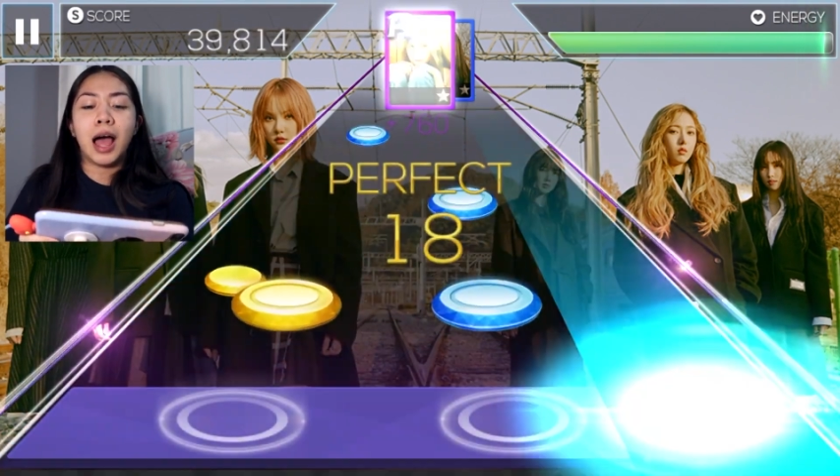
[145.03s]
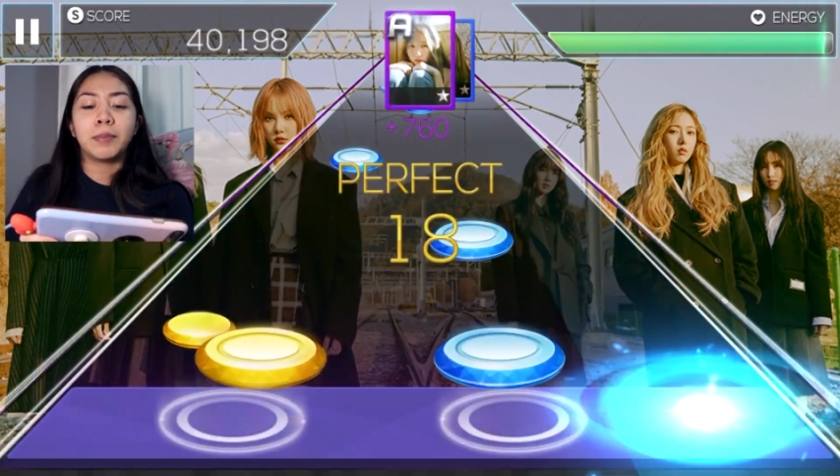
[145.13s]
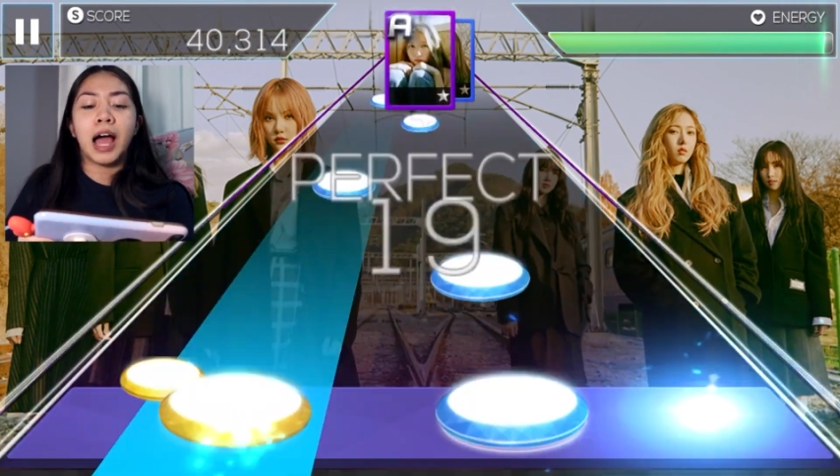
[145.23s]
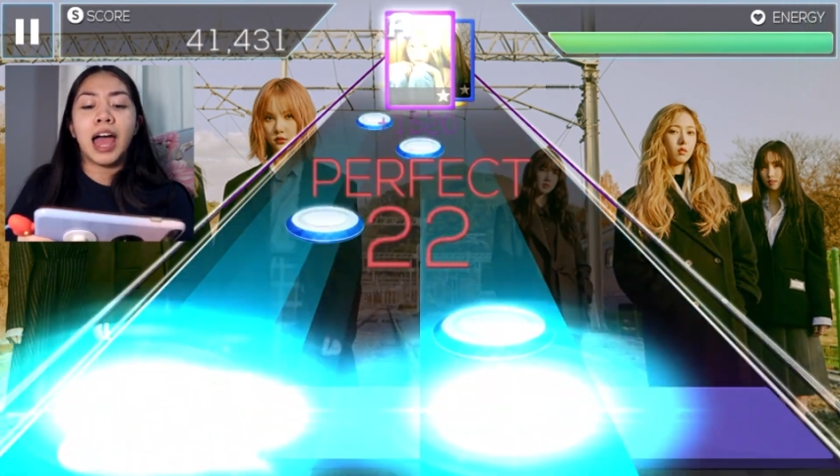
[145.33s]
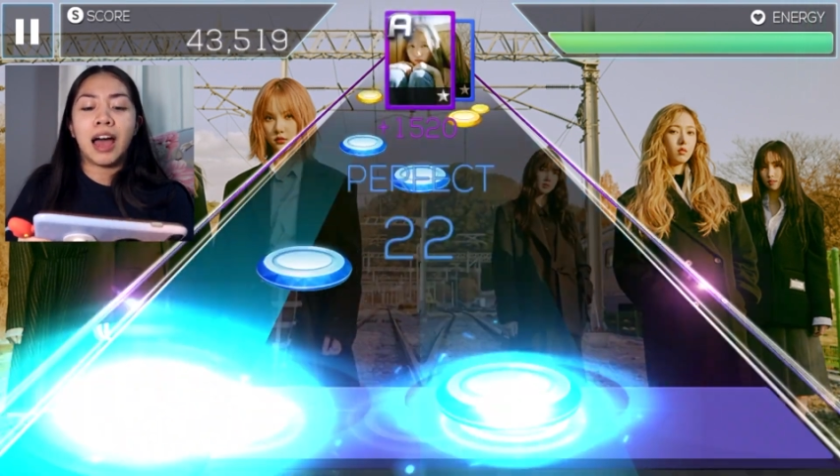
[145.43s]

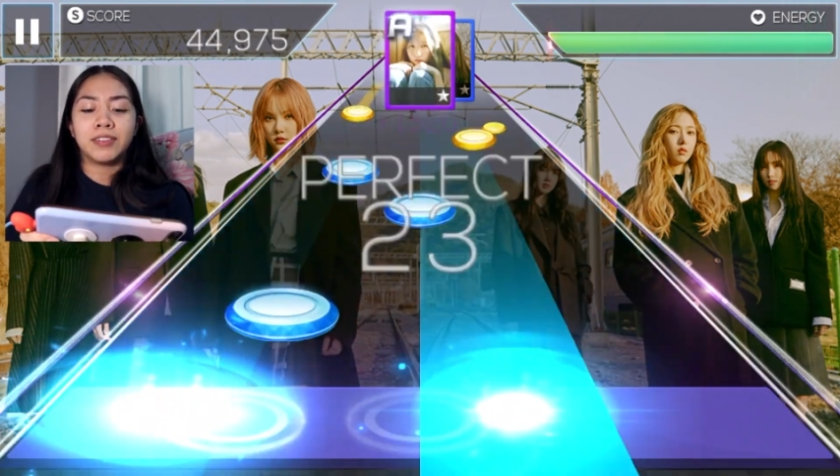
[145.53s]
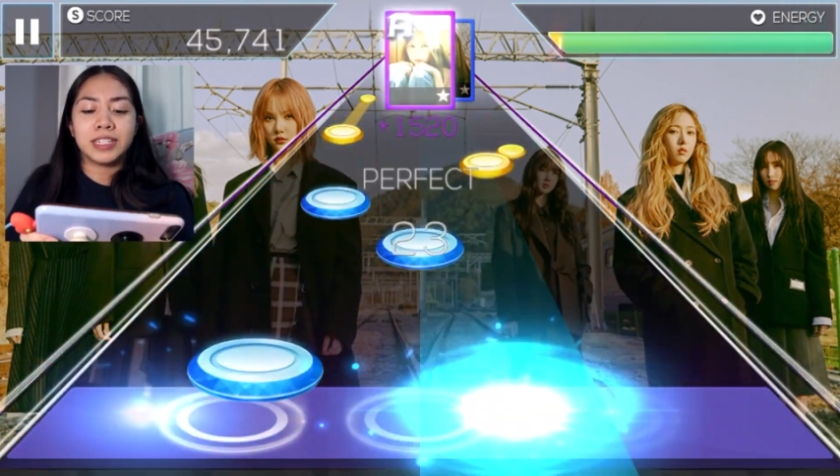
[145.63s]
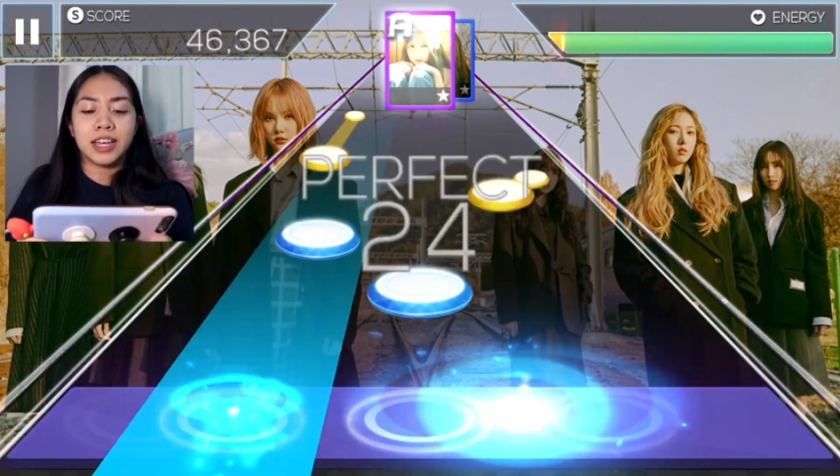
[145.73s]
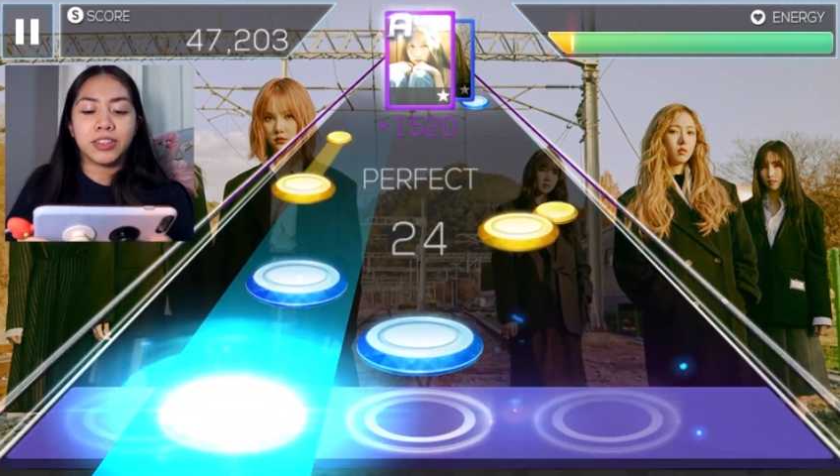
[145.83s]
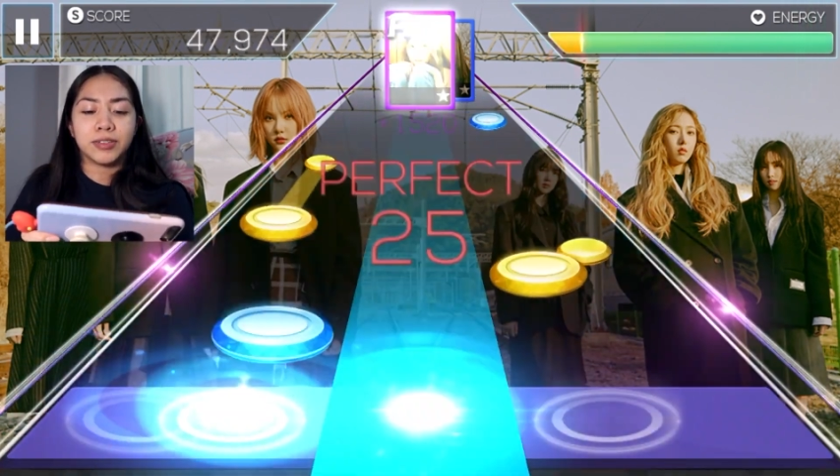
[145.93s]
I'm. I have to
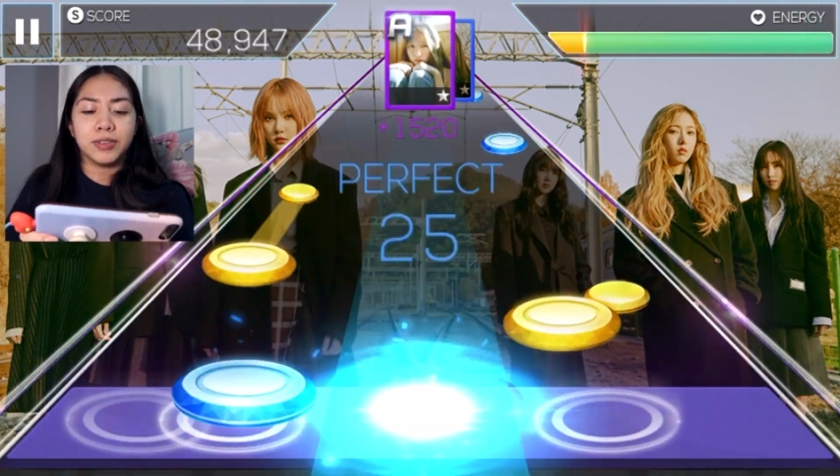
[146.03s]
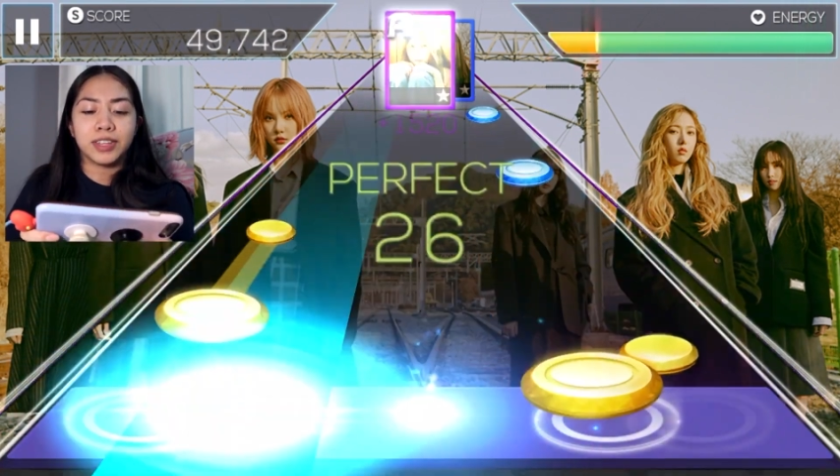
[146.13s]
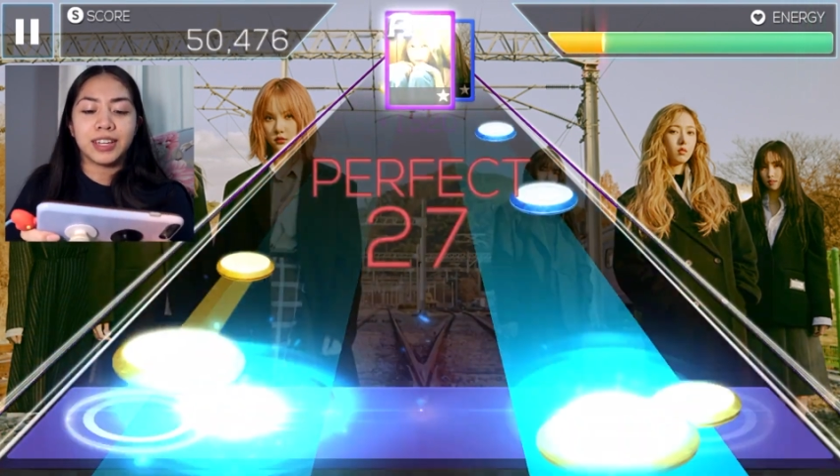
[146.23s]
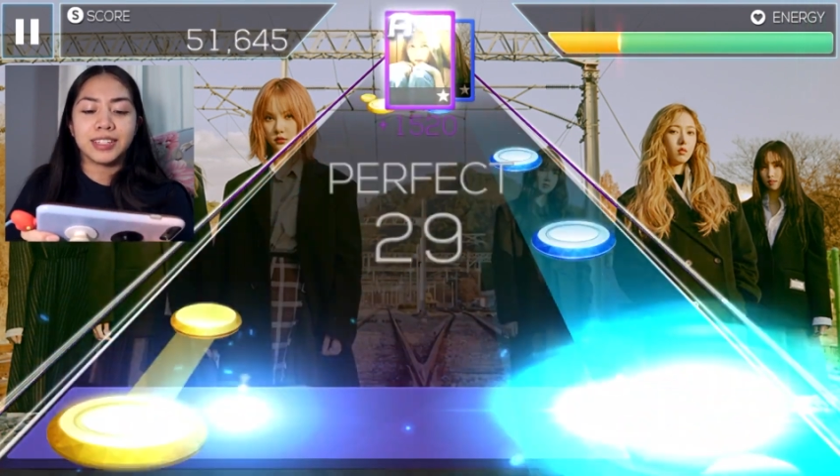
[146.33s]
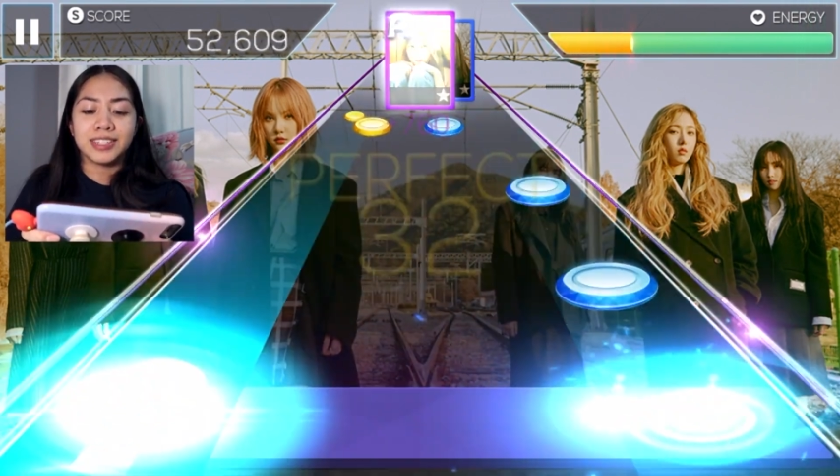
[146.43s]
get through
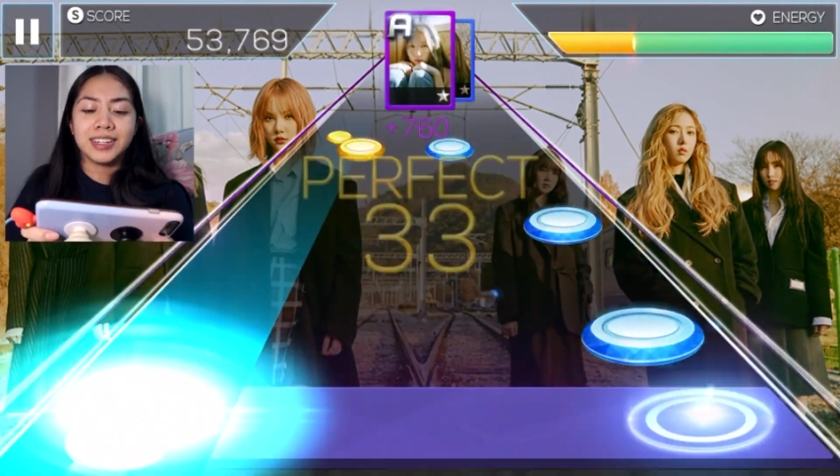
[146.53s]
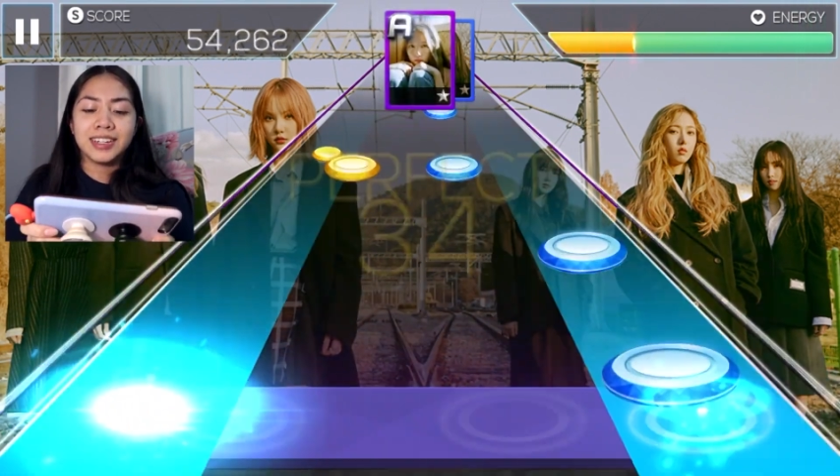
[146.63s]
this.